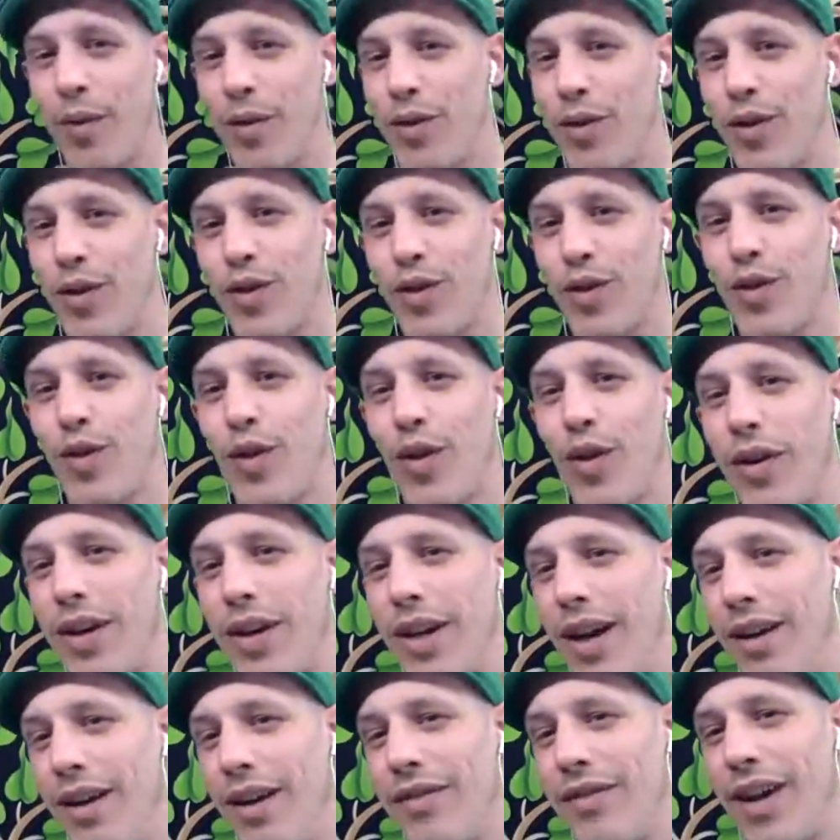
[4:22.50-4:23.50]
your
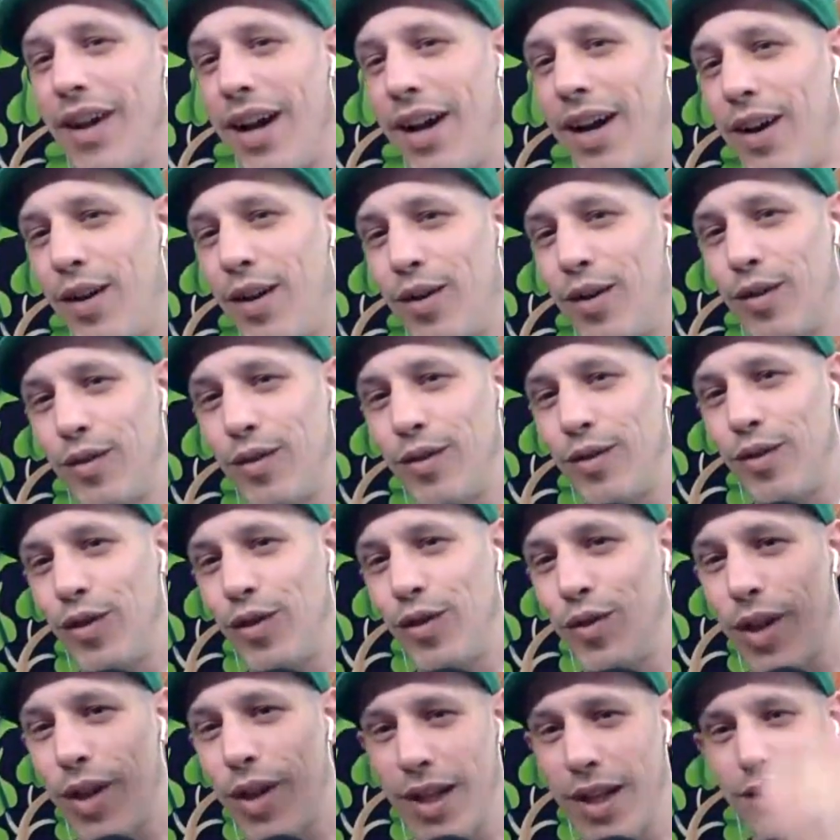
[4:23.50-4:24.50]
story of how
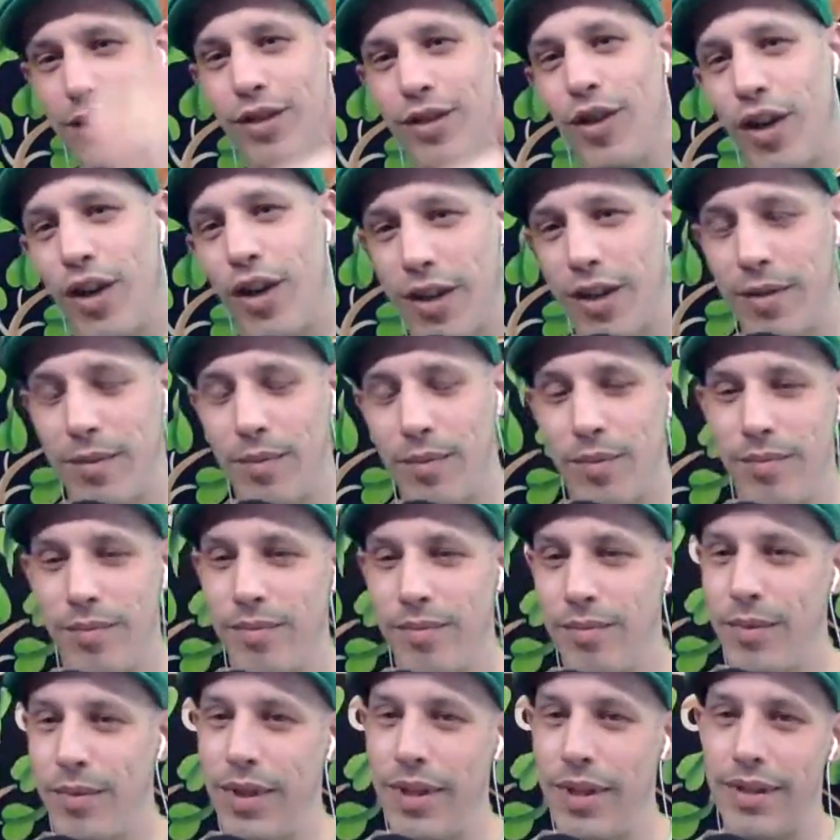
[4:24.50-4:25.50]
you got started
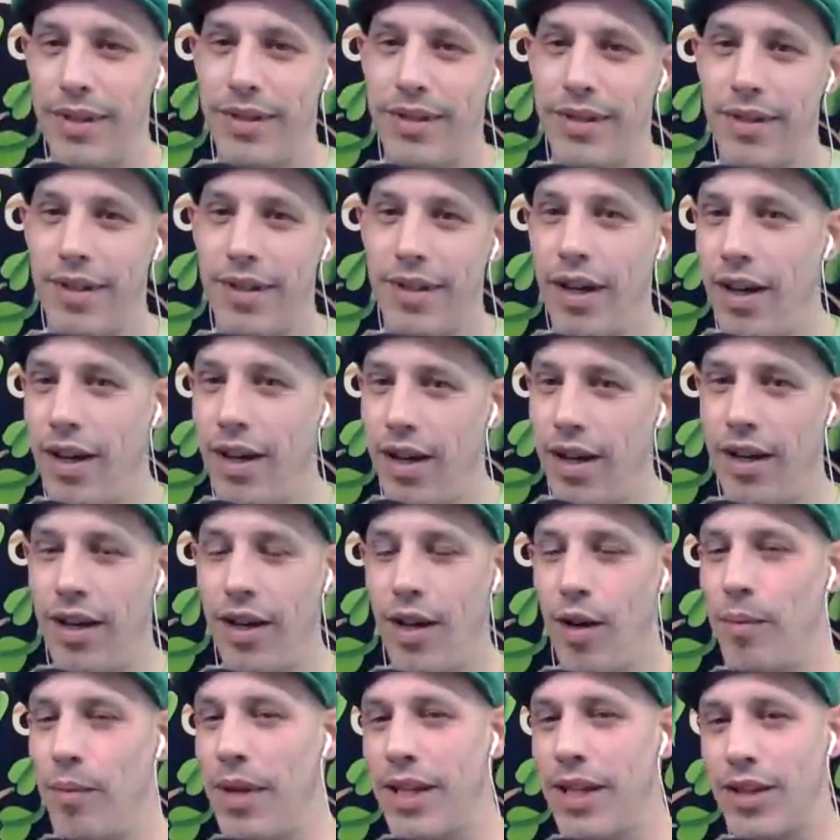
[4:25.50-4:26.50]
with
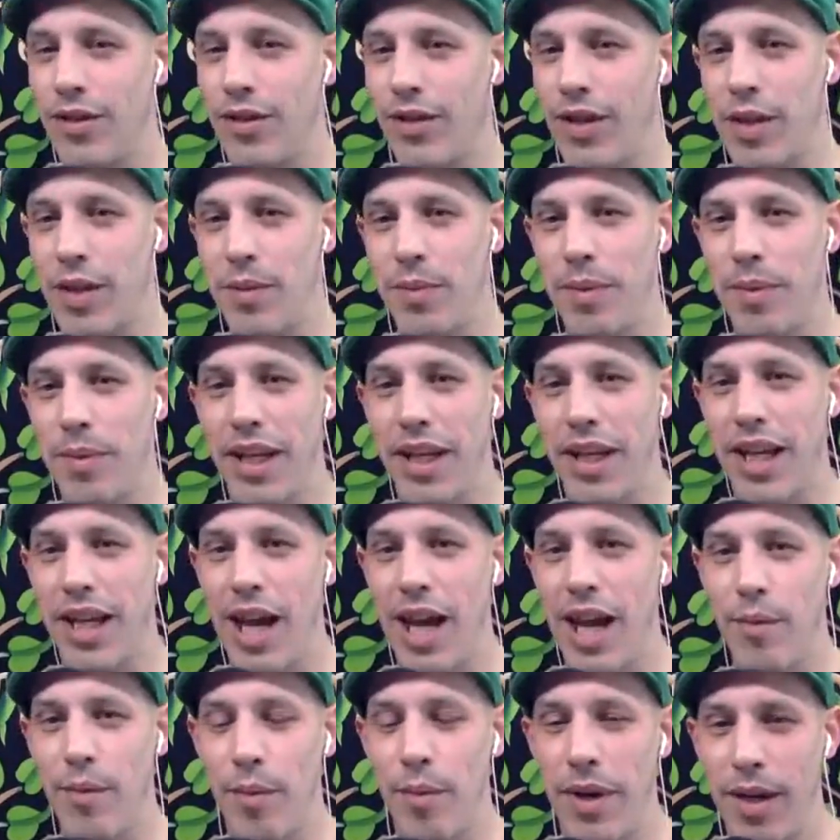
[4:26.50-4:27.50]
Amazing Race being a
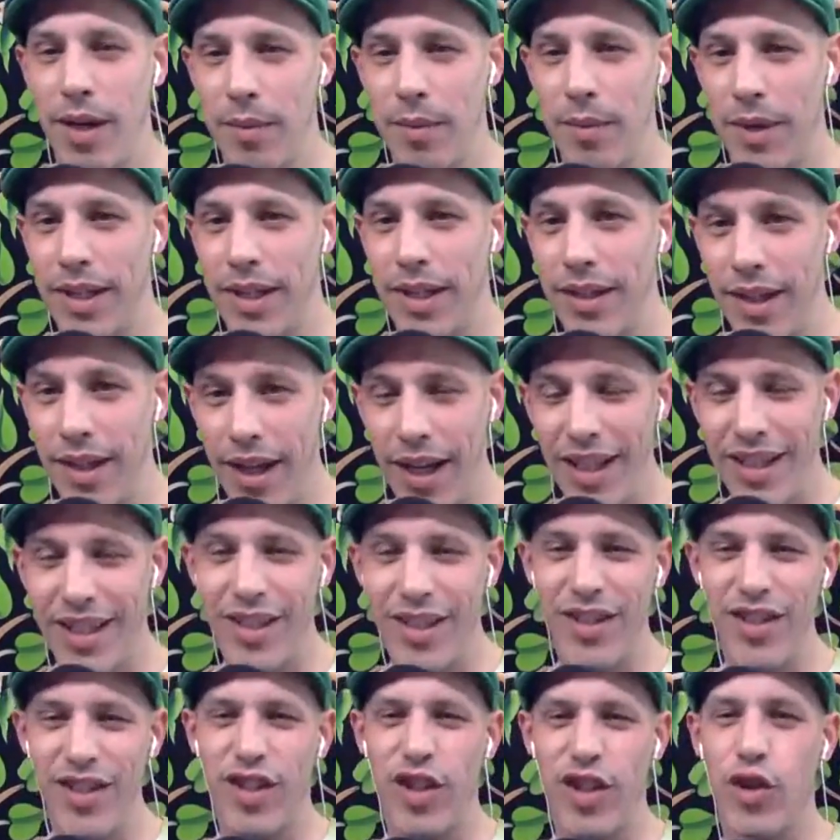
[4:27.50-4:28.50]
cameraman. I mean,
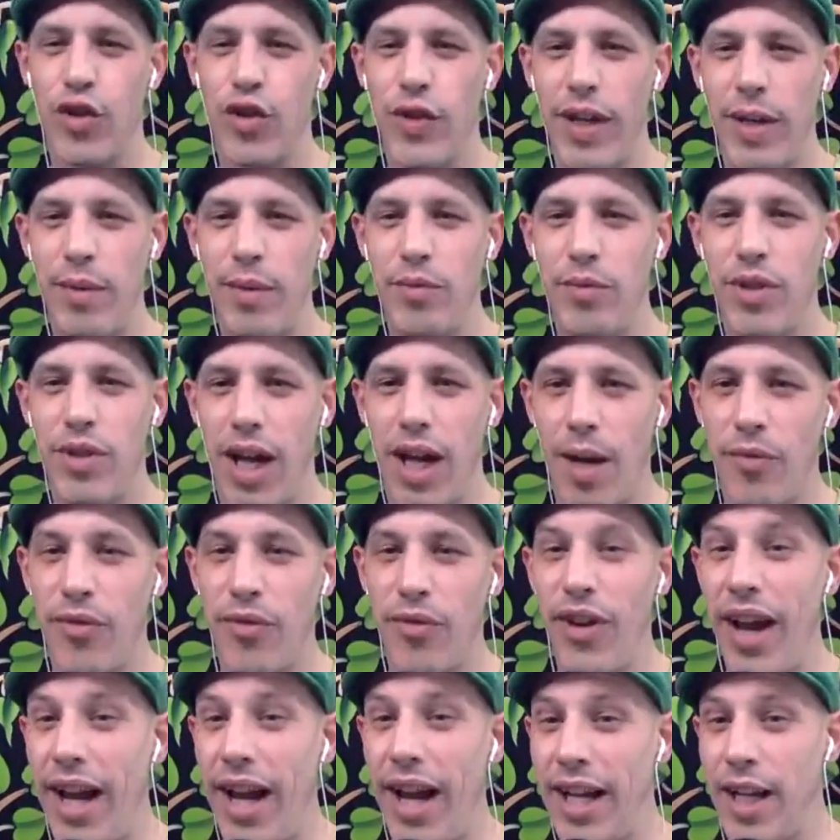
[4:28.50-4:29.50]
this is a dream job
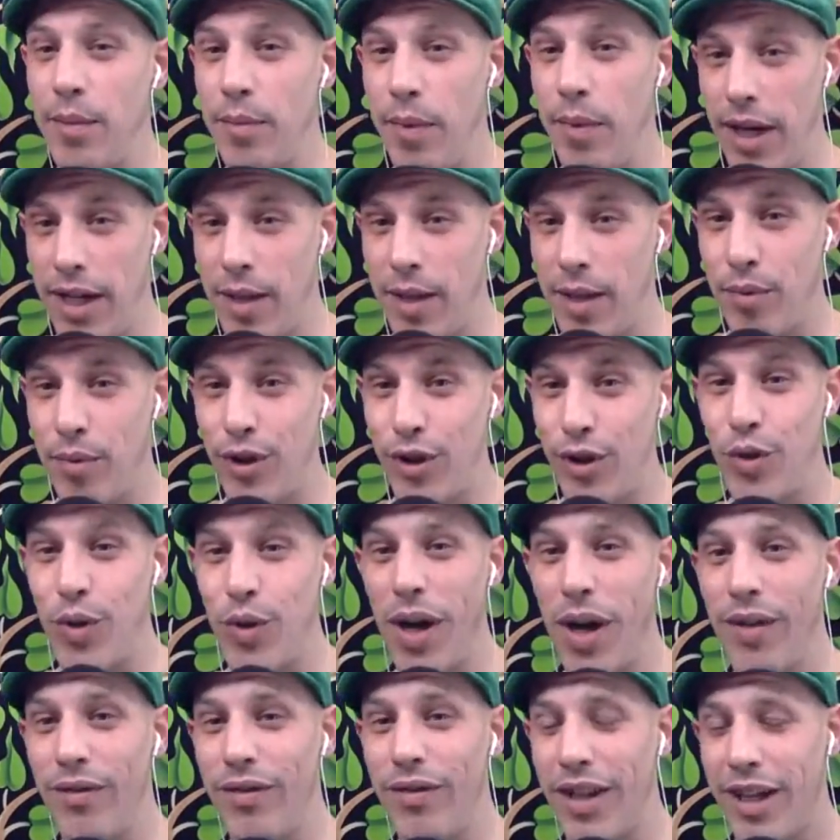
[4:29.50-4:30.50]
for anybody, but you
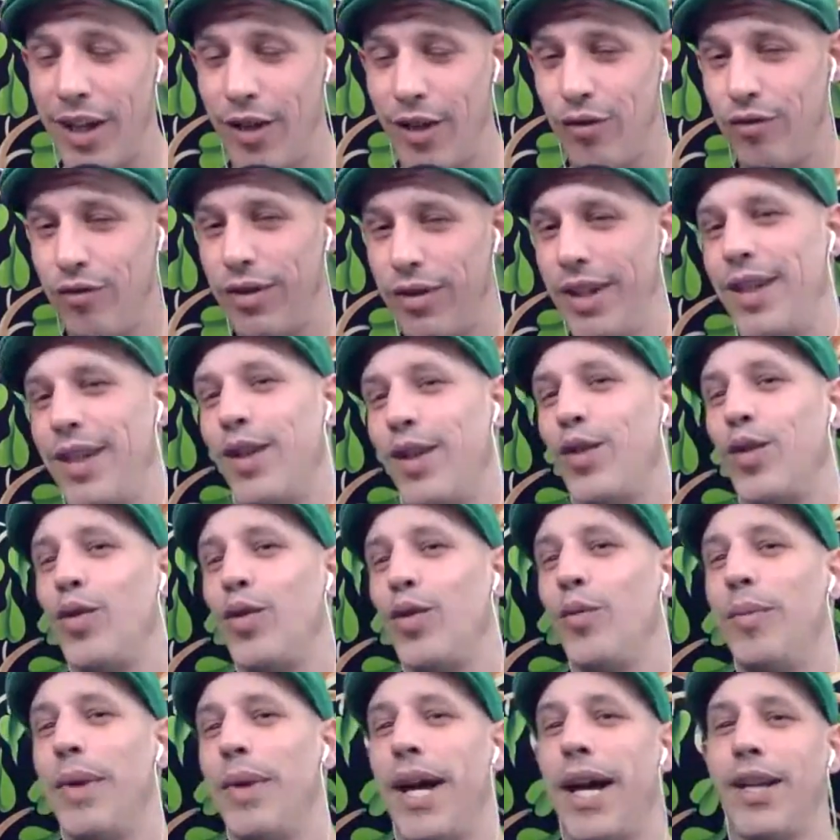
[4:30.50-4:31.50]
have like a really
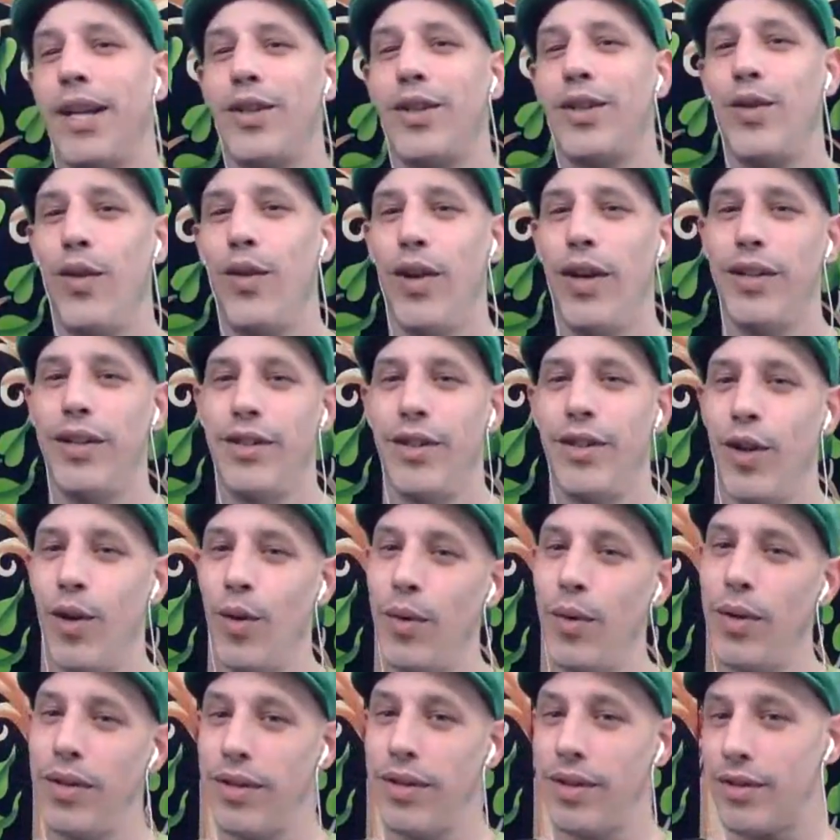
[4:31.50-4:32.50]
cool backstory to go
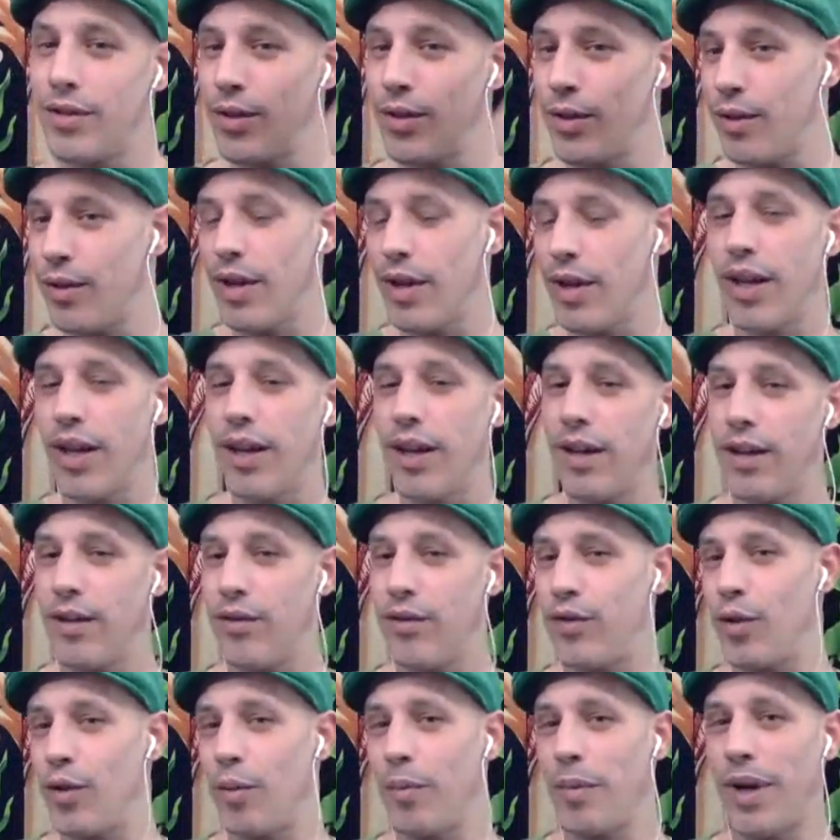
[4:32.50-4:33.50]
with it. So
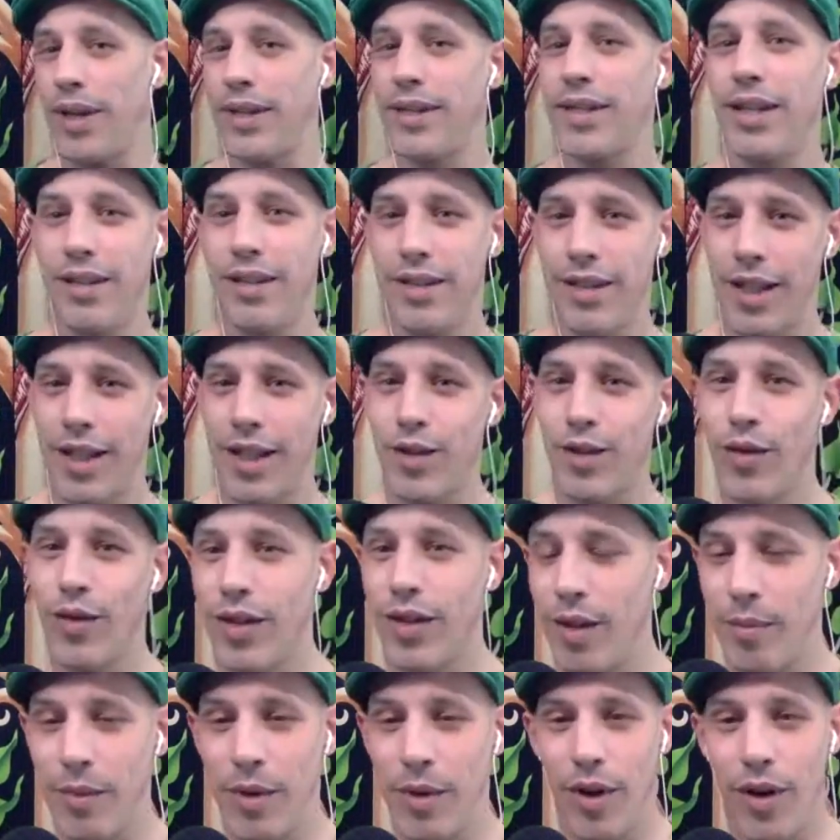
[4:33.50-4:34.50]
if you don't mind telling that story,
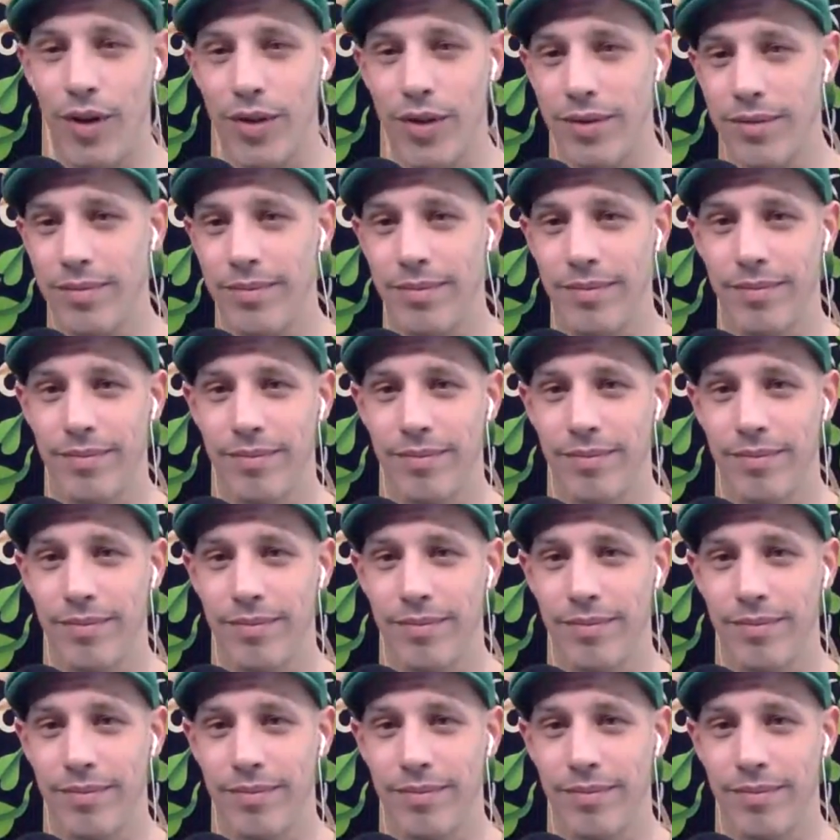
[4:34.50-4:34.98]
that'd be awesome.